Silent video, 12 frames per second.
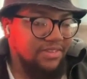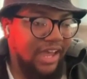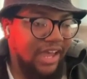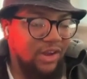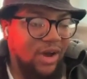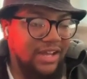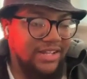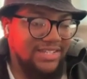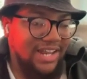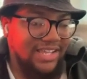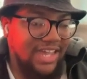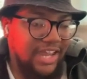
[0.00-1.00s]
I know how
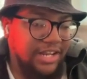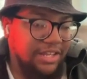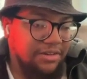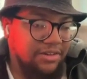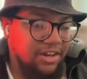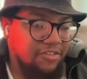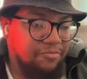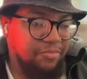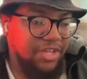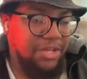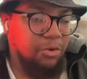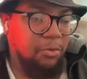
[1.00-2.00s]
dedicated of
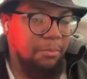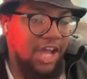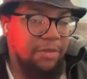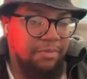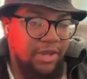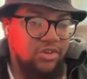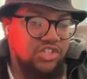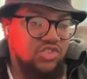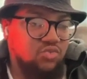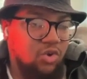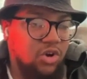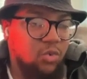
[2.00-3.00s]
people my parents
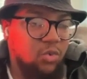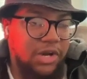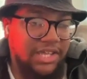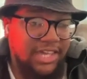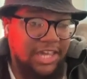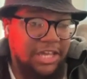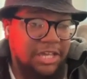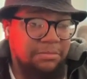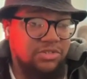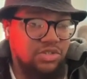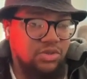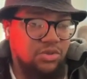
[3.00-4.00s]
were when it came
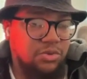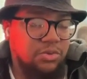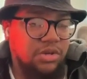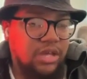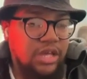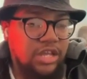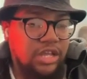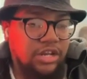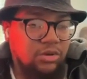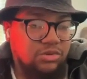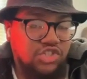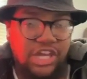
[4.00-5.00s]
to,
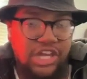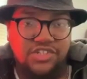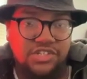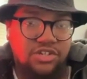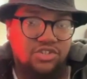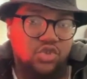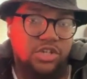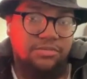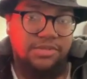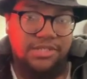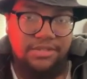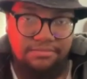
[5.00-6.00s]
chasing your
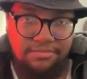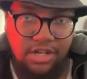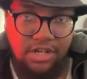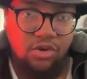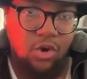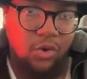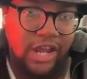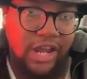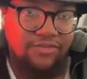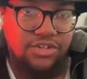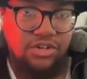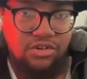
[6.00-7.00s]
dreams and, going
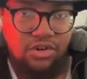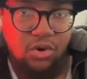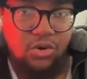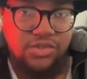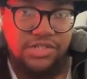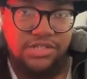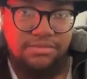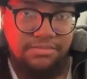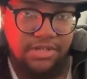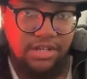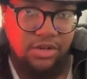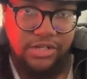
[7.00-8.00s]
after your goals and,
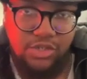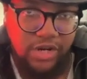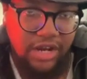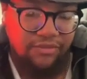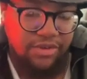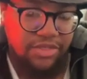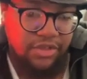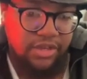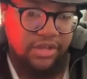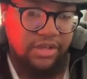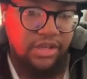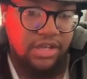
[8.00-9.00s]
and doing
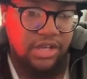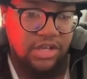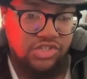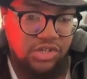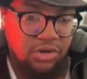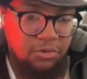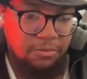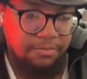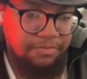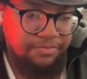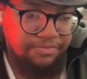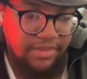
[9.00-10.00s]
everything. So,
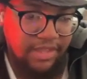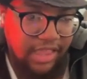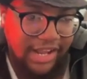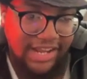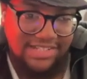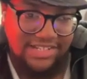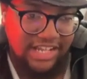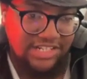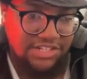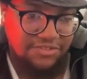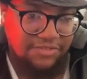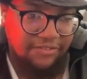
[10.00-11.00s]
like I said,
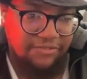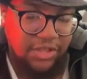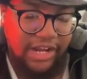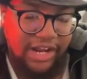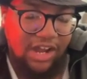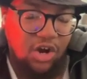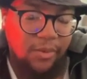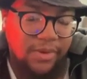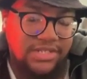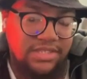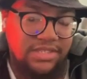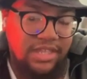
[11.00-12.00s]
I feel like I owe
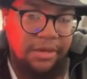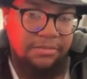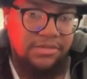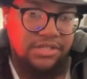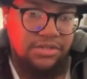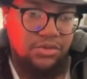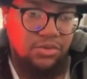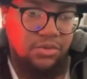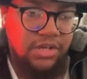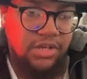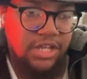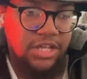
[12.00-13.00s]
it to them to
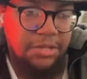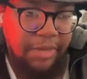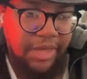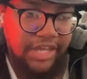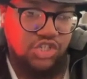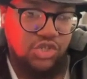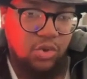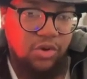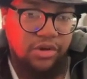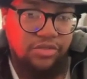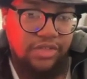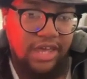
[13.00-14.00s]
make
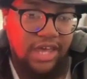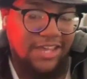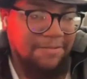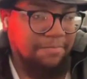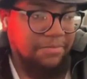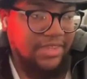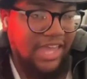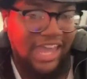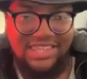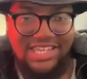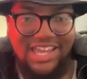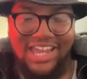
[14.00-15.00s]
sure that
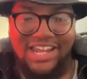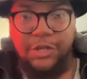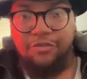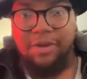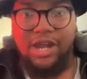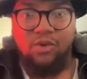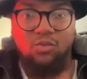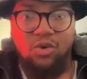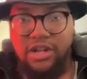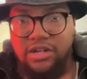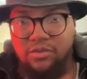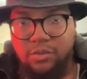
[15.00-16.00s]
at the end of my
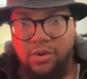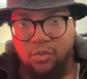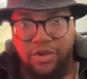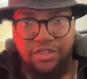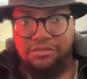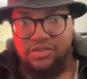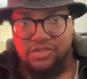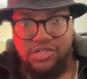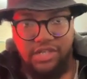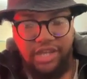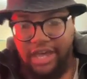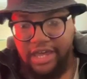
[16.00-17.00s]
run with
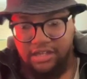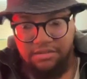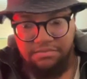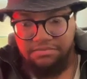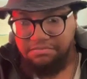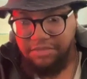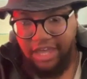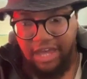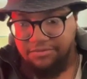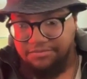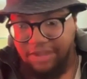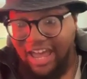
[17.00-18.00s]
music, I
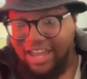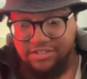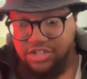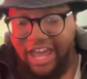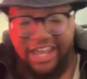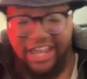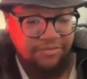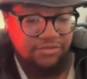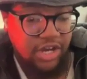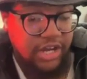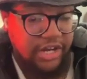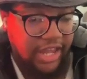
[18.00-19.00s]
have
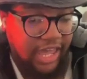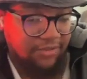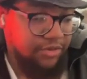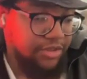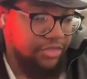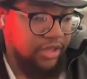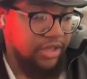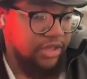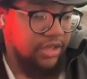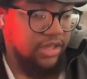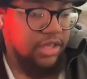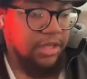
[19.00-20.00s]
done
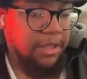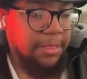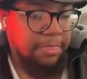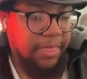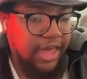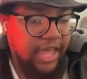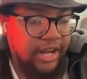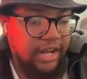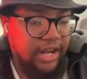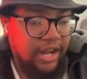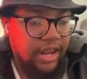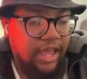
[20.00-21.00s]
everything that
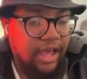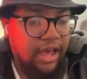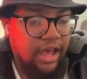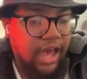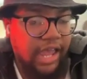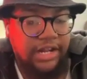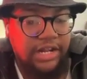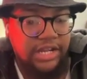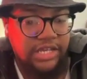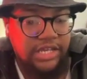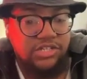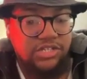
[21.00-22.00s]
I
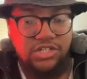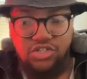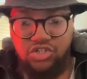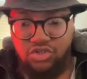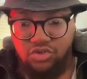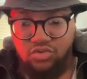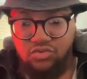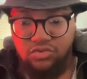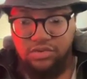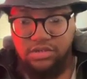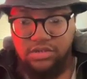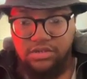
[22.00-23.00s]
need to do